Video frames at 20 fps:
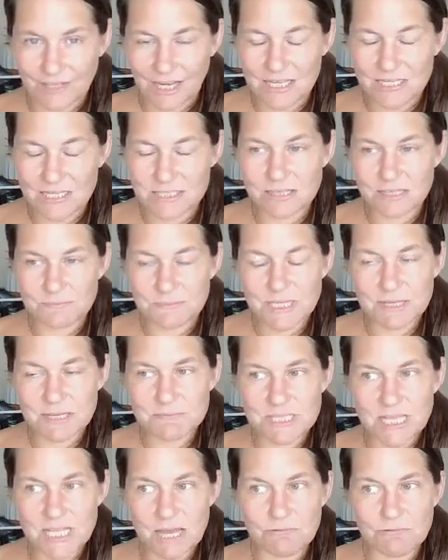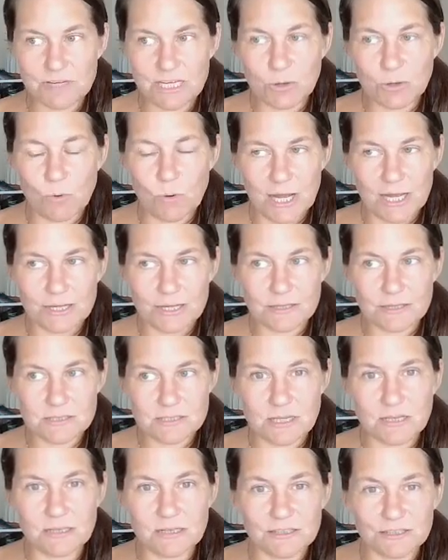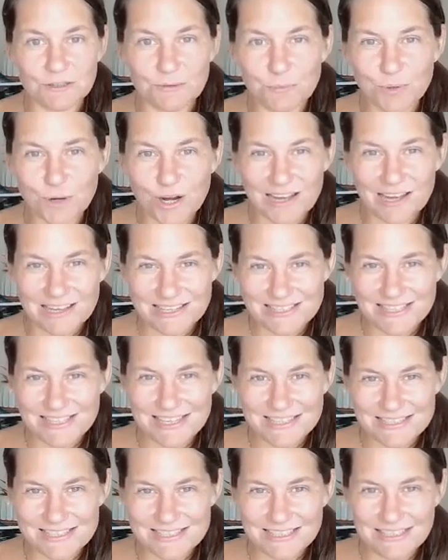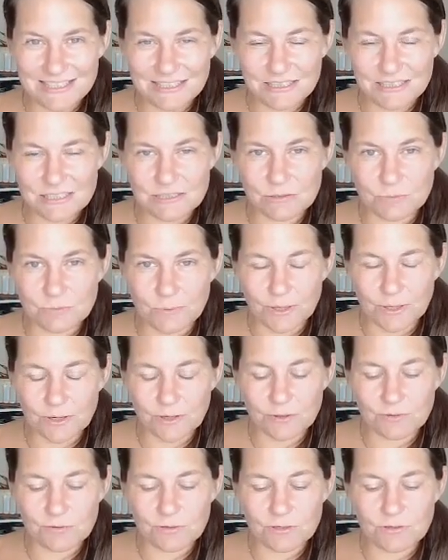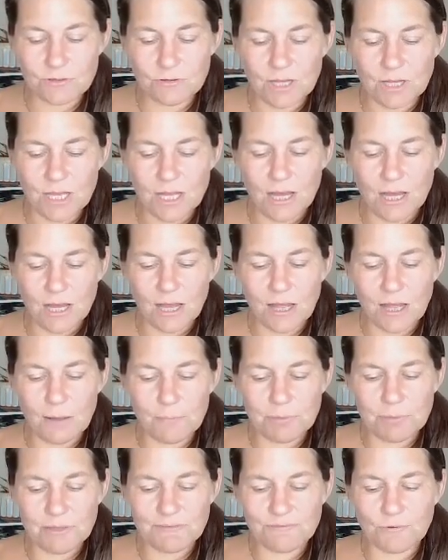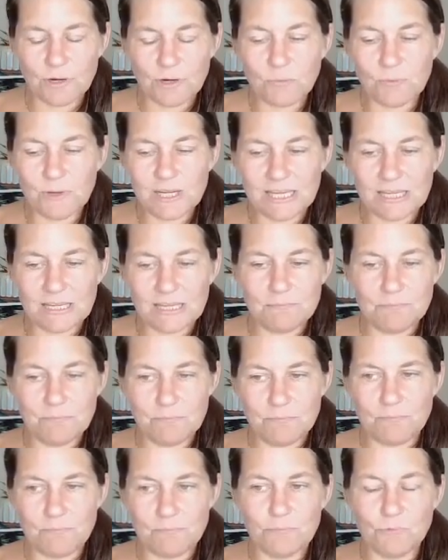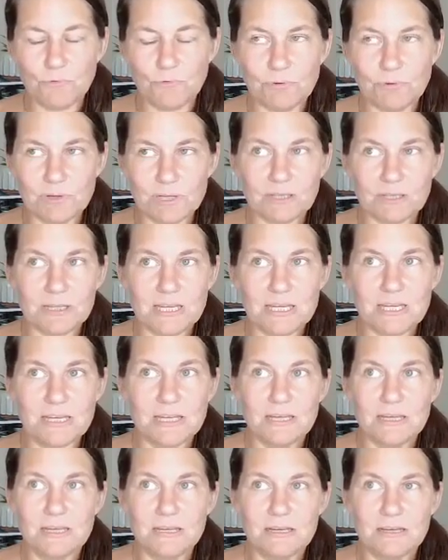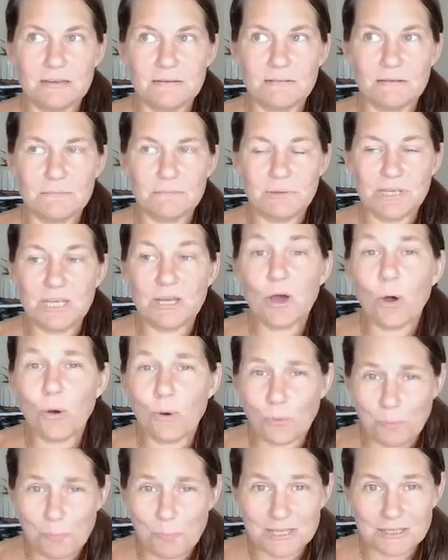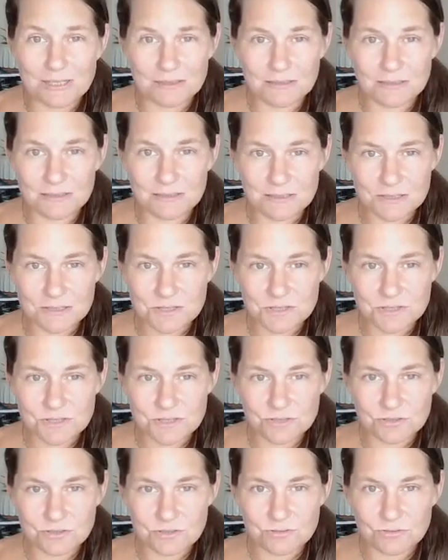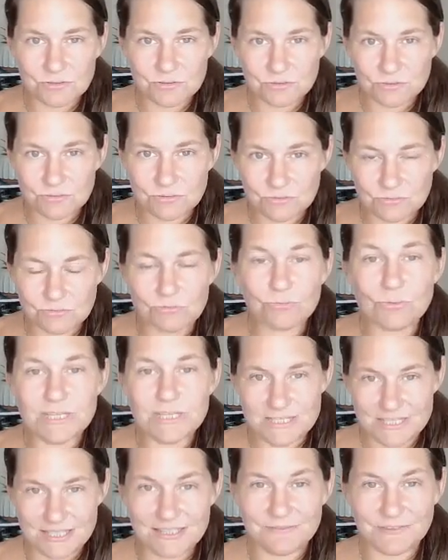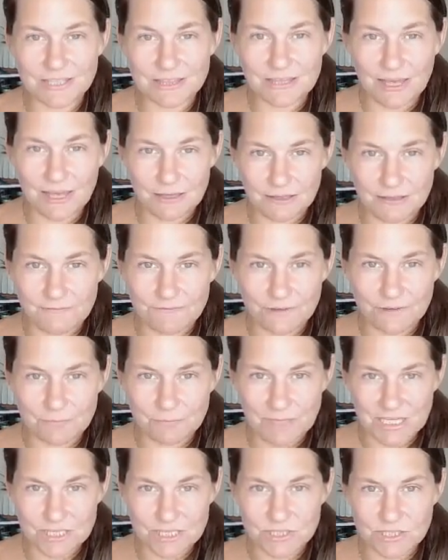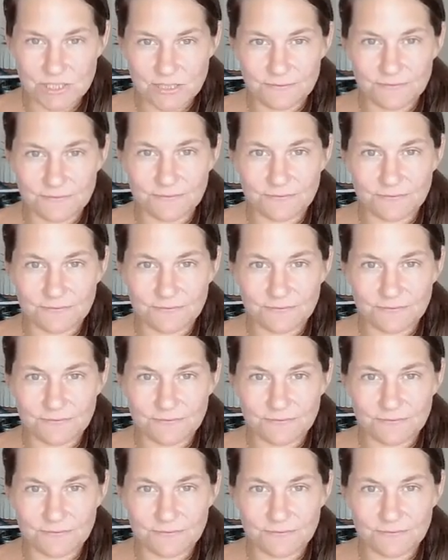And sometimes that requires a little processing to work through before we can really be open to receiving that information,